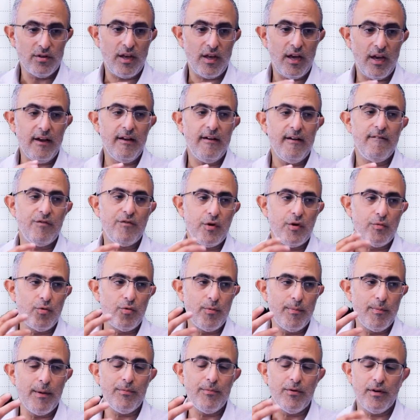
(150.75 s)
Okay, and
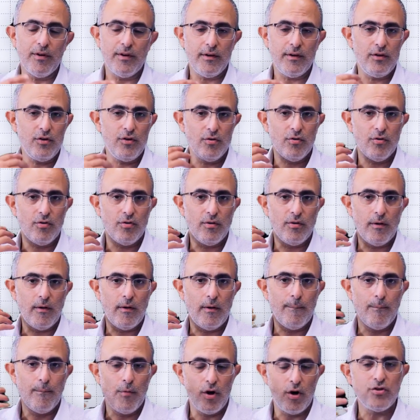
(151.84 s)
remember your
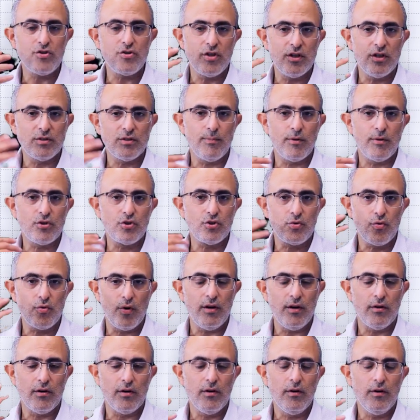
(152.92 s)
margin is much
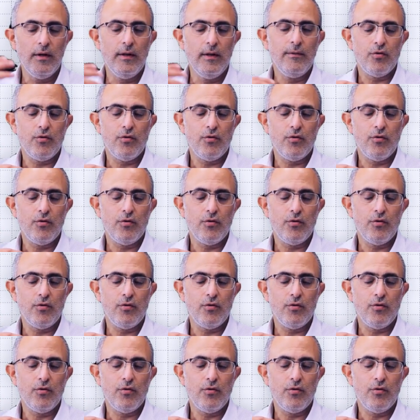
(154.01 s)
greater